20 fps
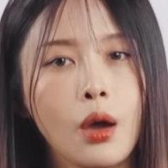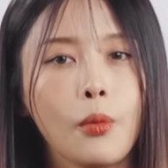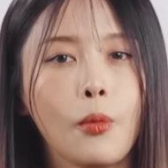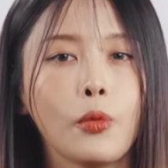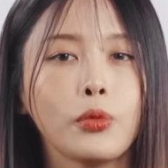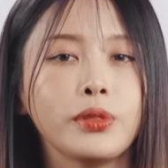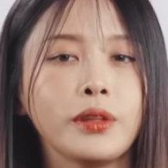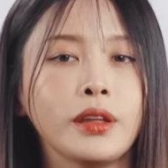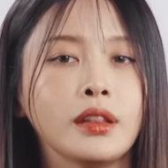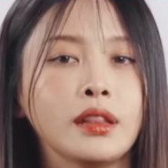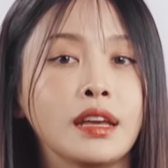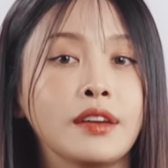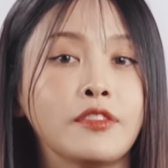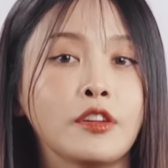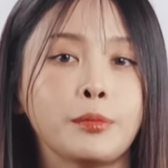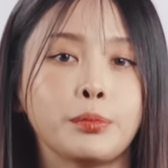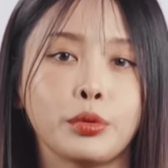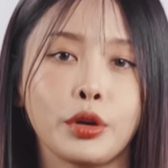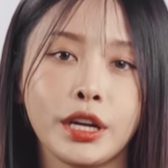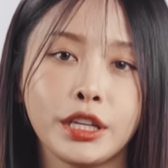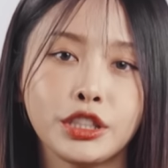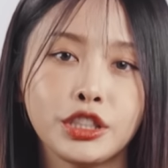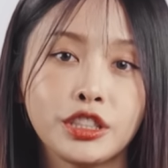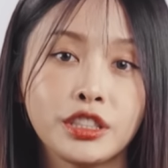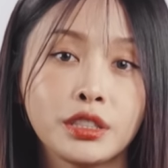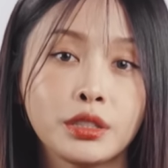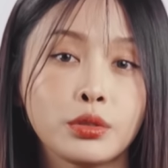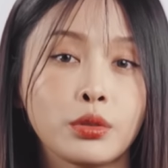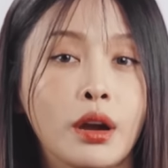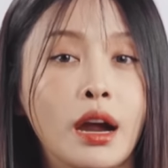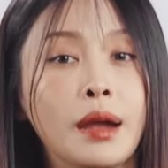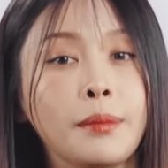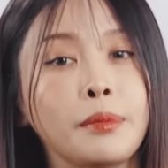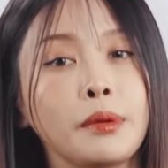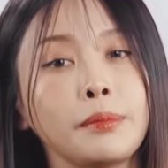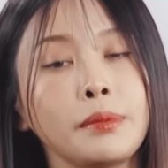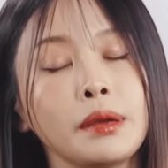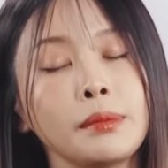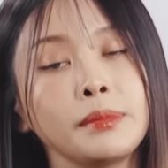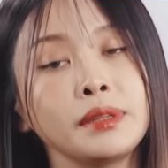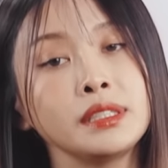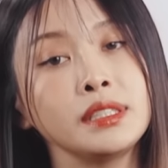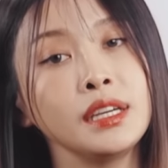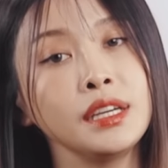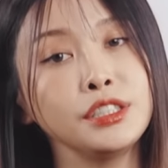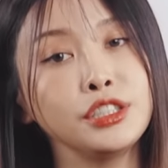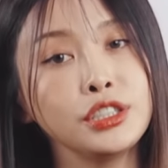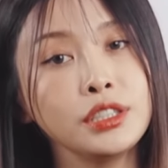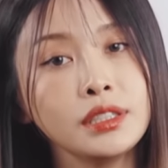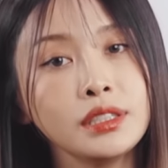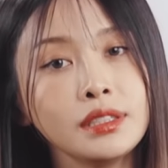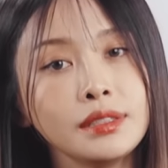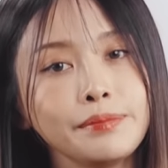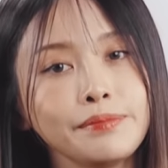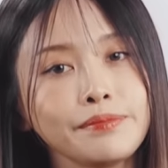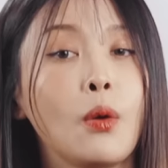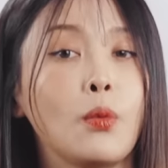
Won't they leave abrasions or hyperpigmentations?